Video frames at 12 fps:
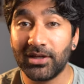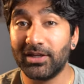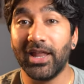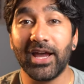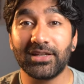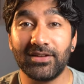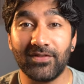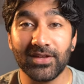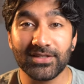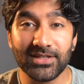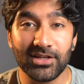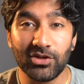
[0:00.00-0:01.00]
liked
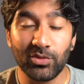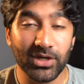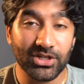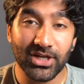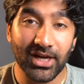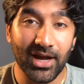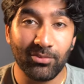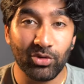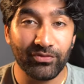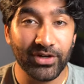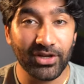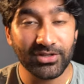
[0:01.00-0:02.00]
this and you want to check out
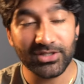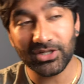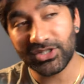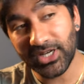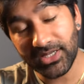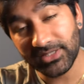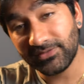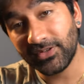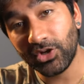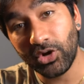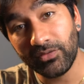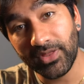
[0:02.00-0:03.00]
more videos, you can check out this
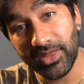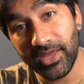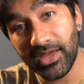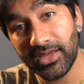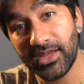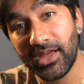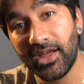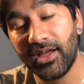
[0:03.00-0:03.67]
video over there.